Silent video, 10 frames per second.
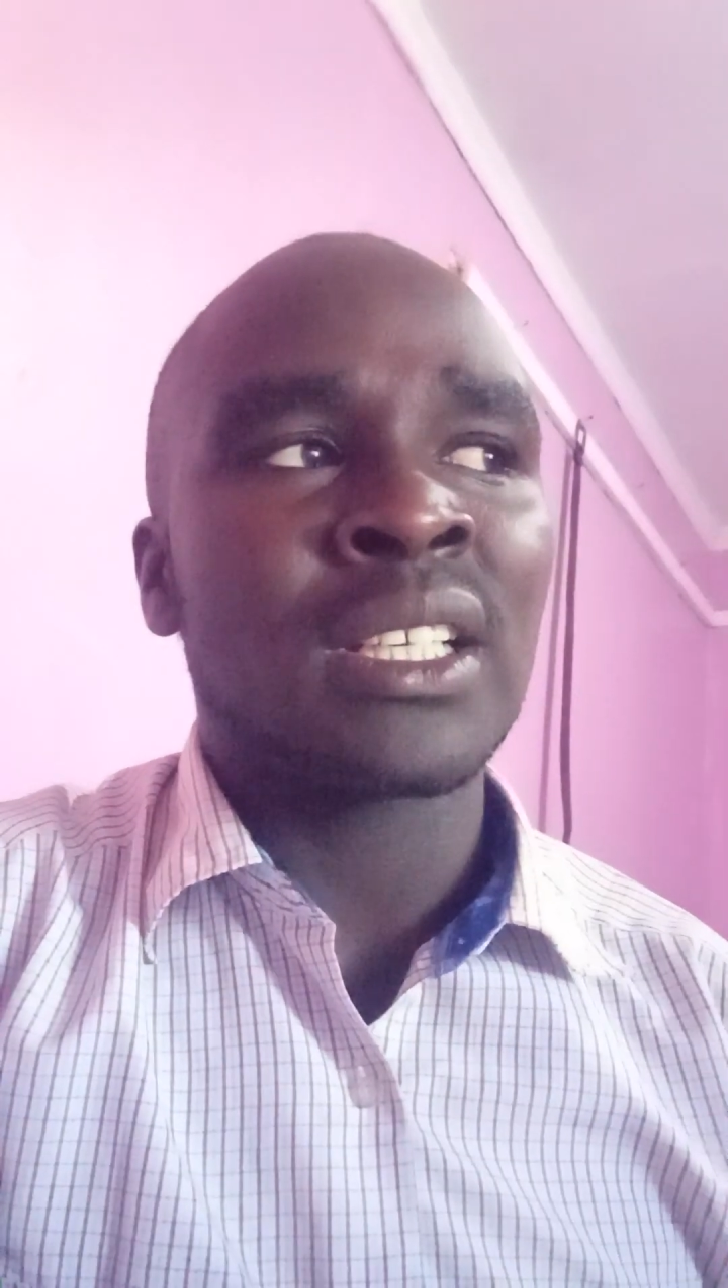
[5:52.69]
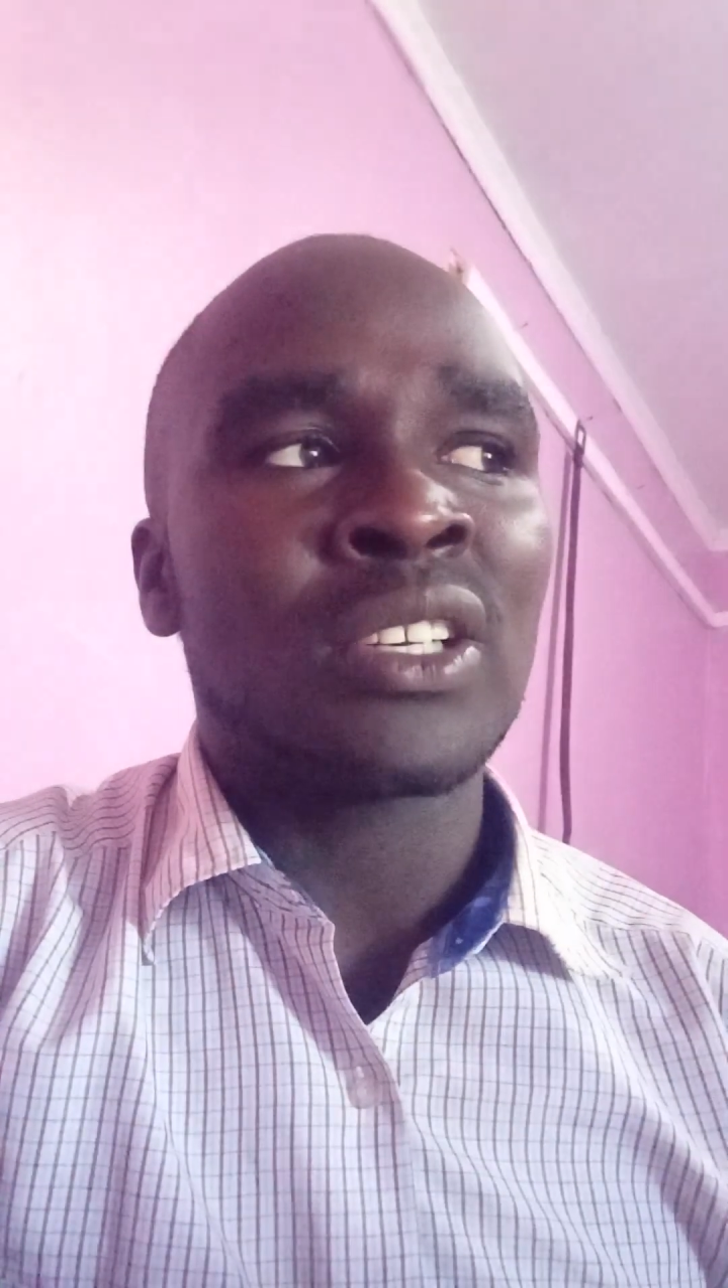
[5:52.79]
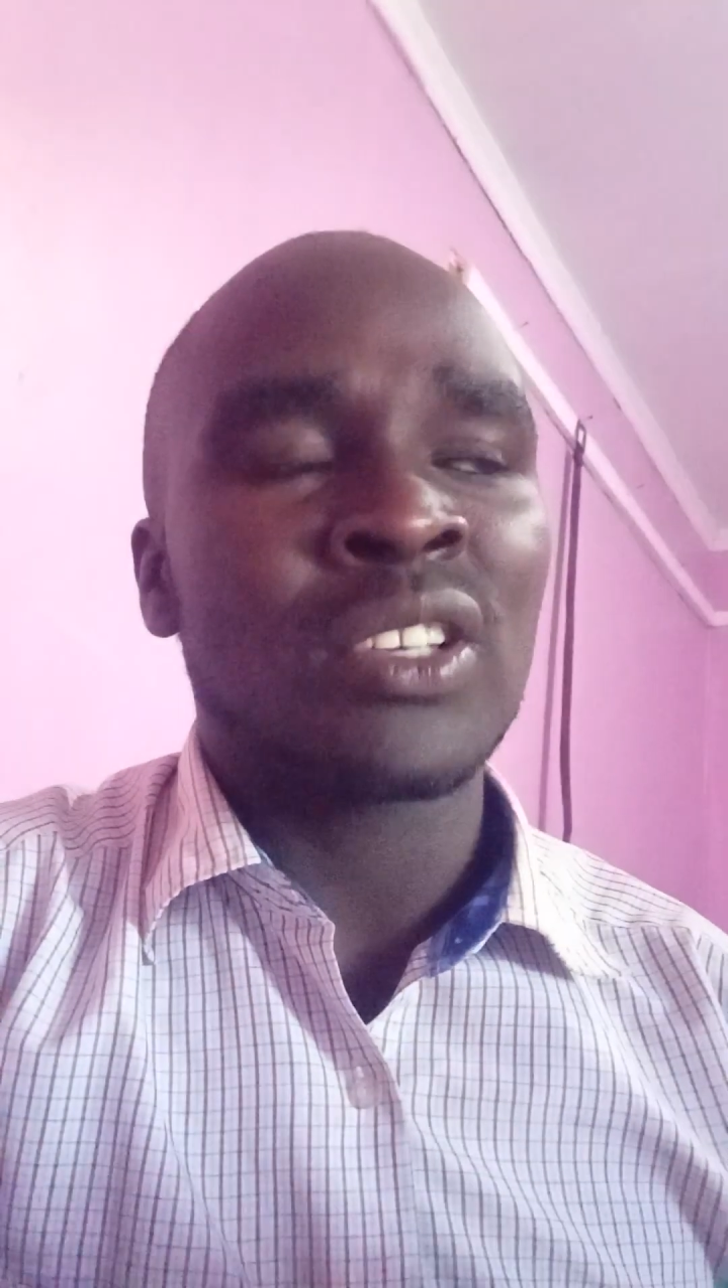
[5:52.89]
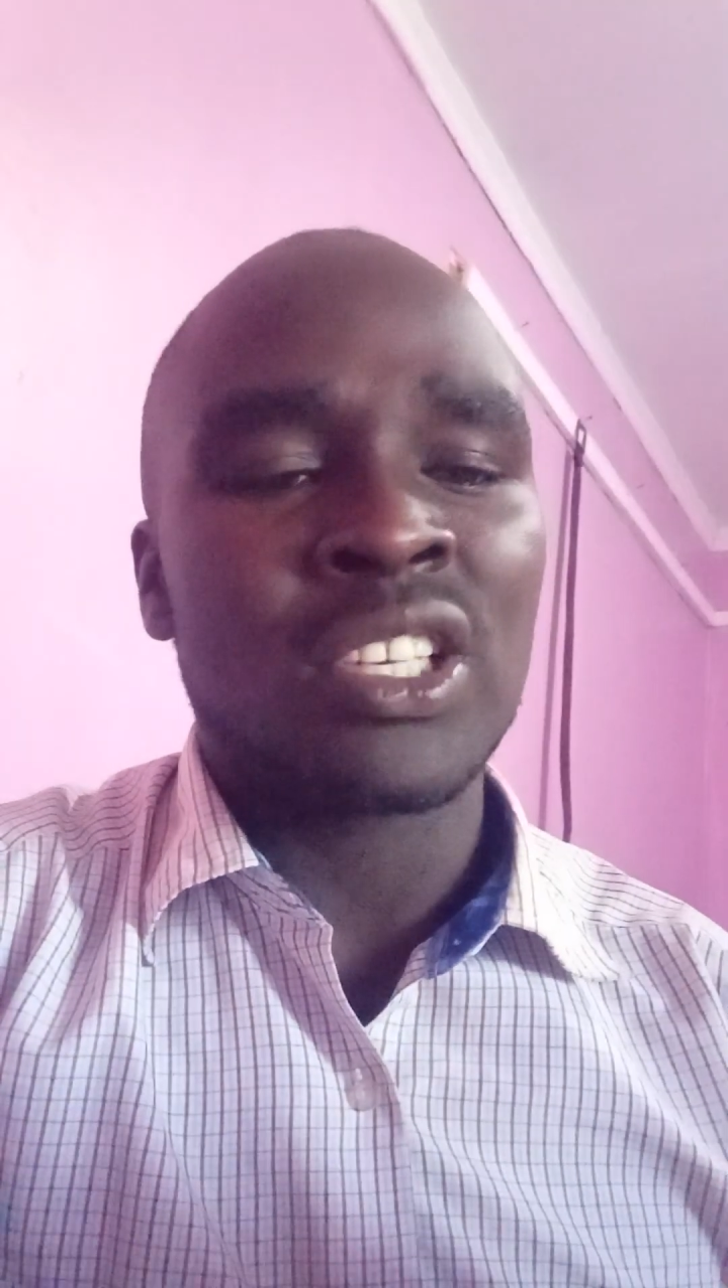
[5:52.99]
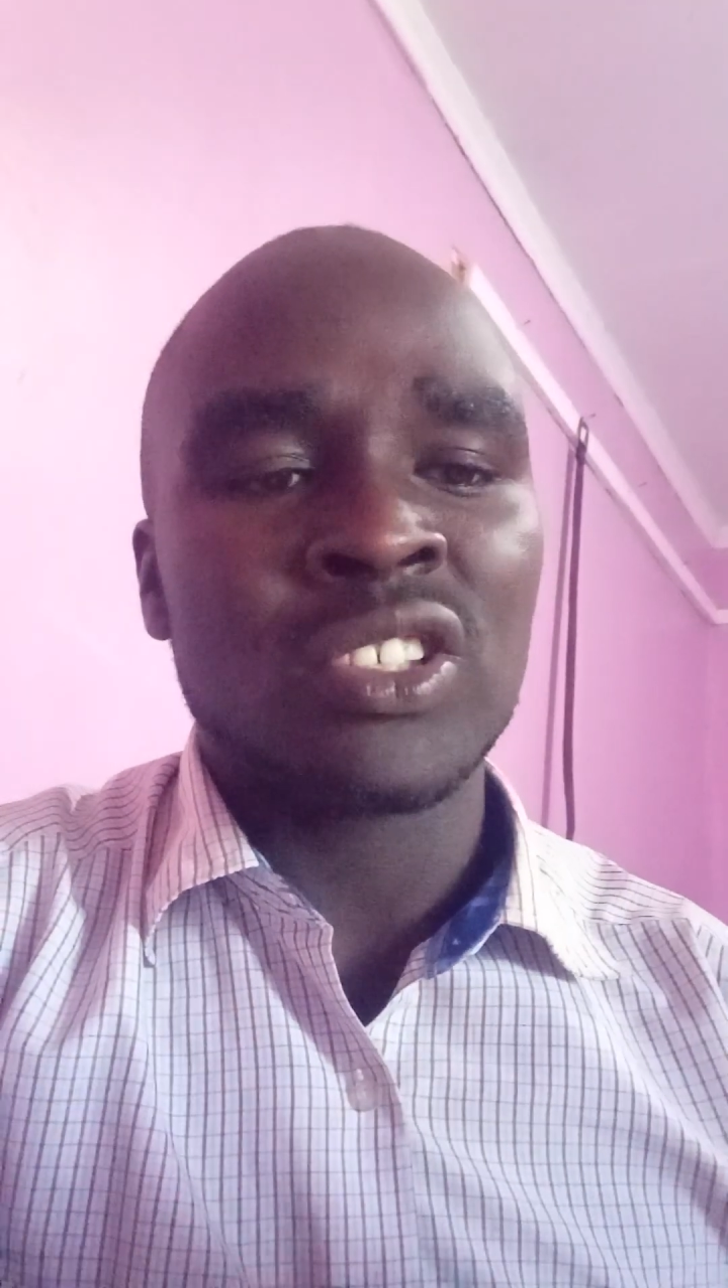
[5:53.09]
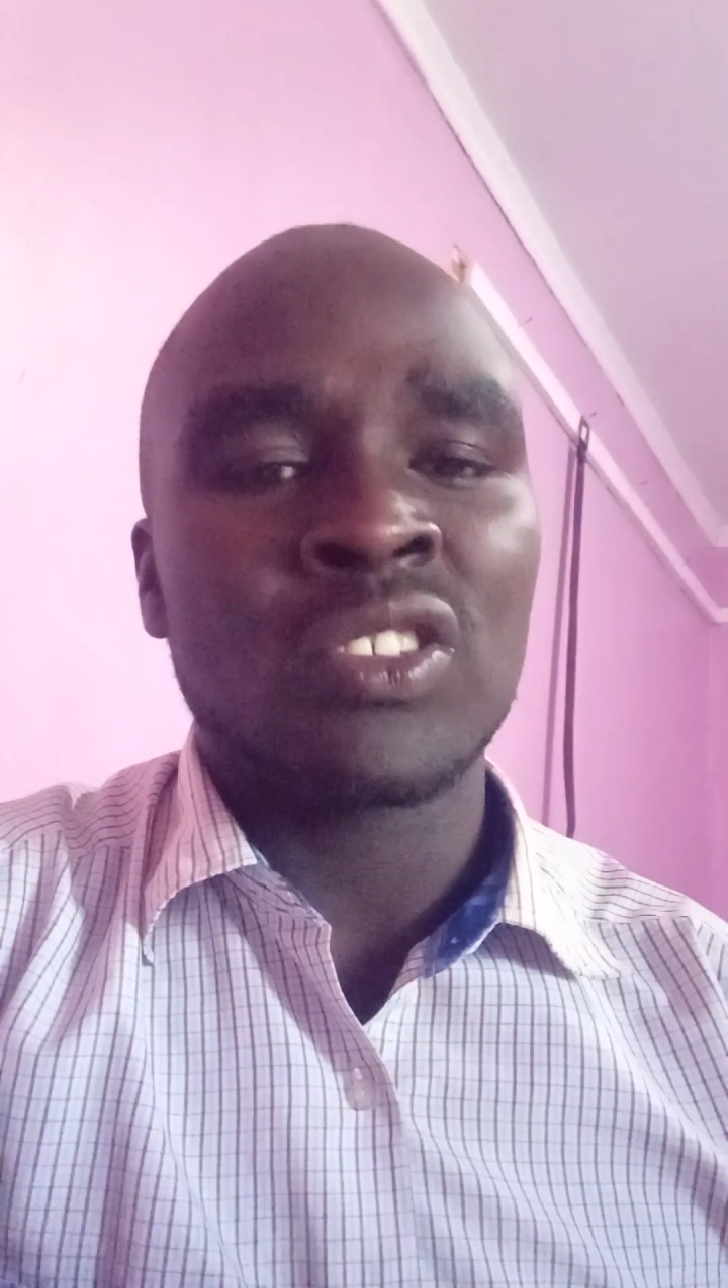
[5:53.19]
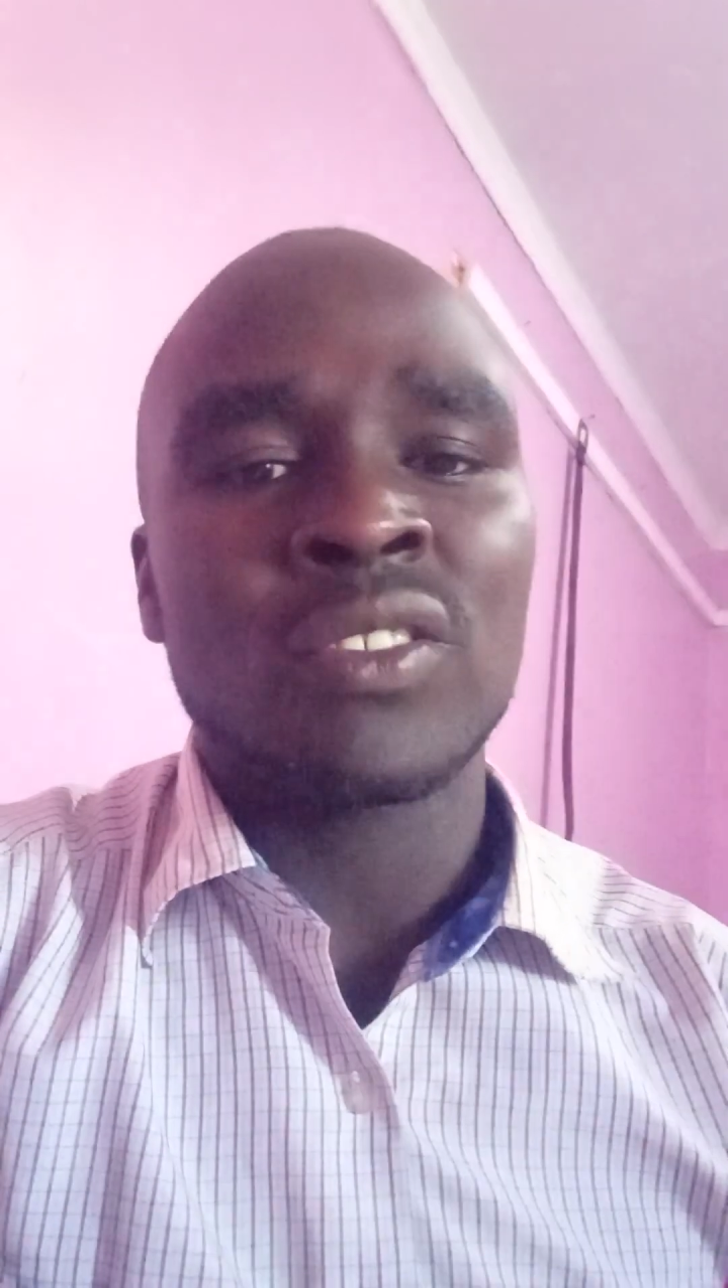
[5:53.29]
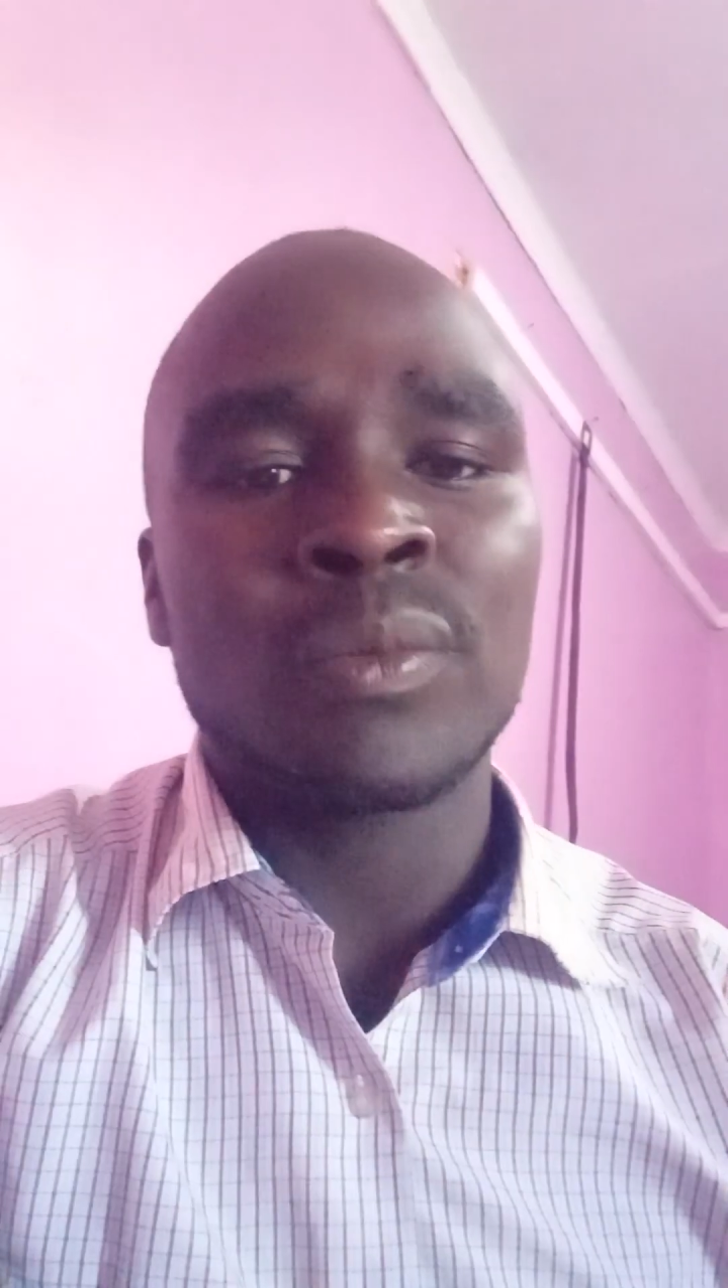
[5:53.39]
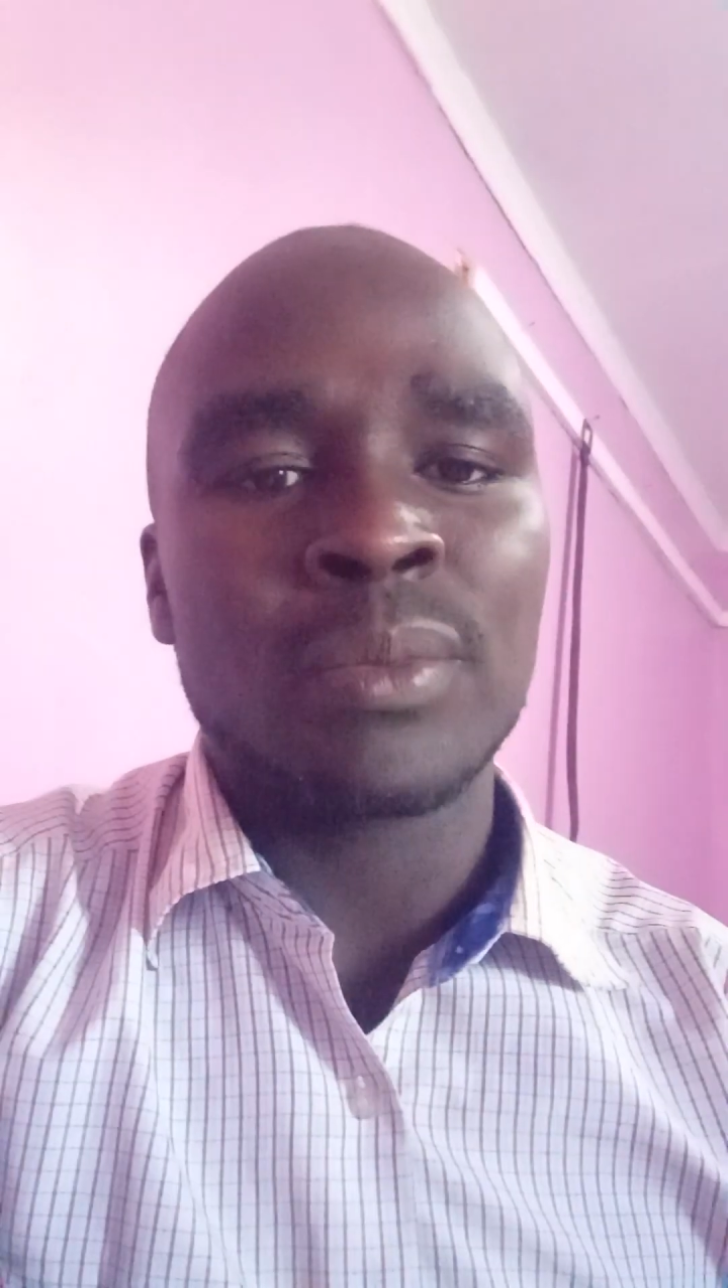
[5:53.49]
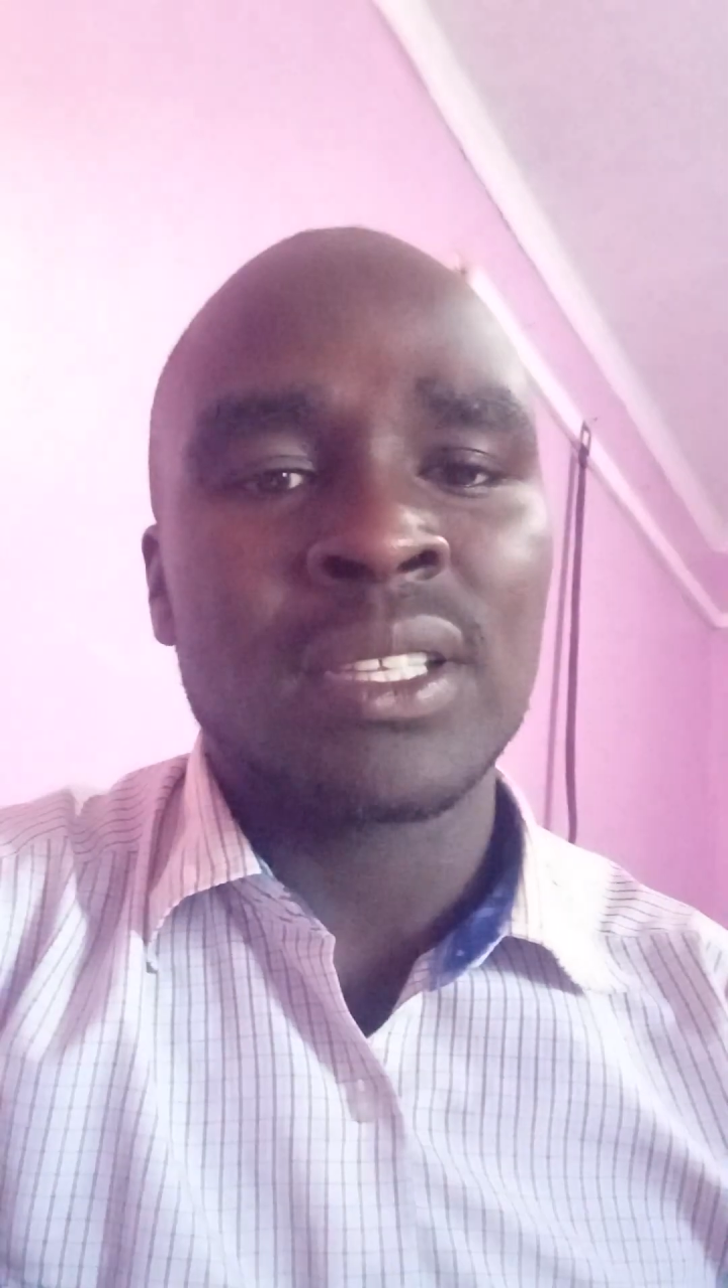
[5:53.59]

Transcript: location of